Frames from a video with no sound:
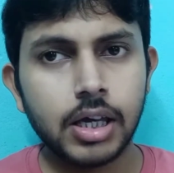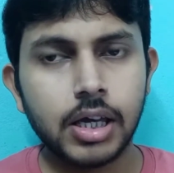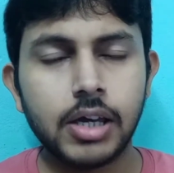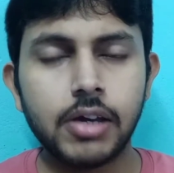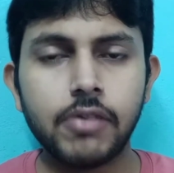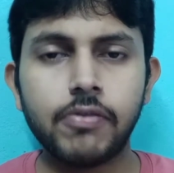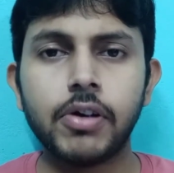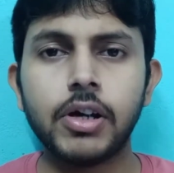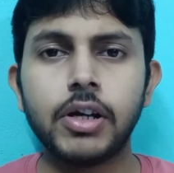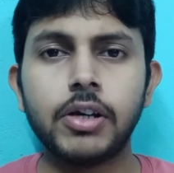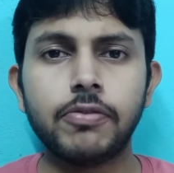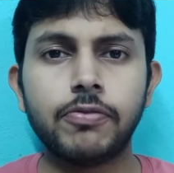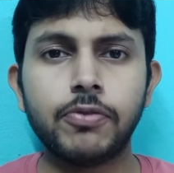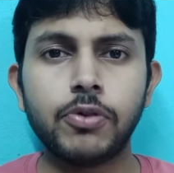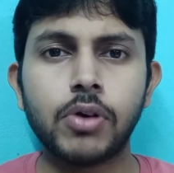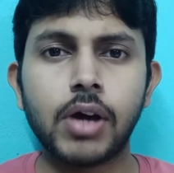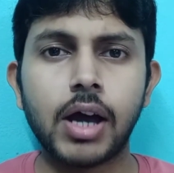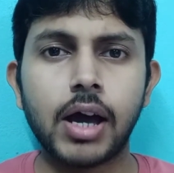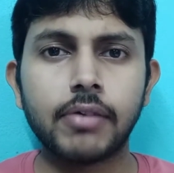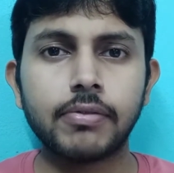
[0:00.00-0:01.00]
Even if
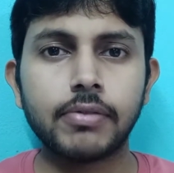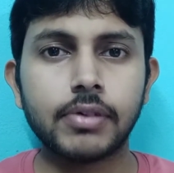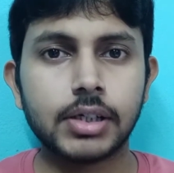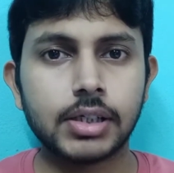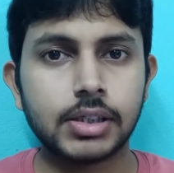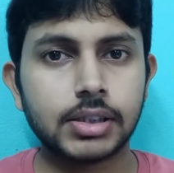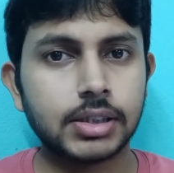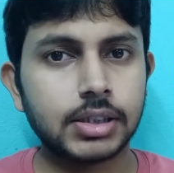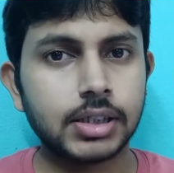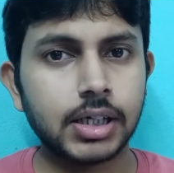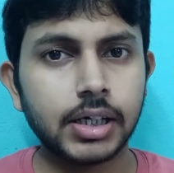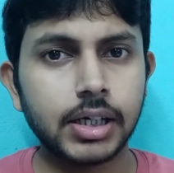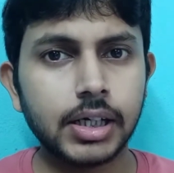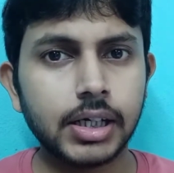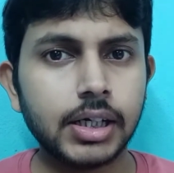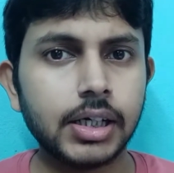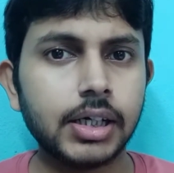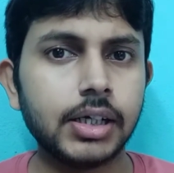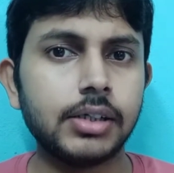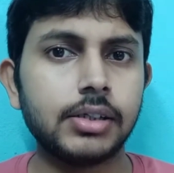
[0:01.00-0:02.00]
you have studied
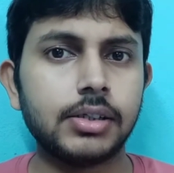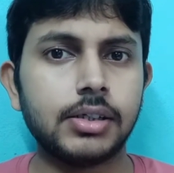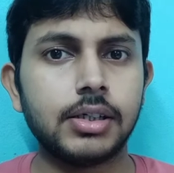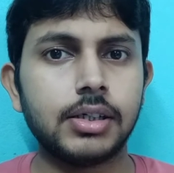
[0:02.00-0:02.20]
in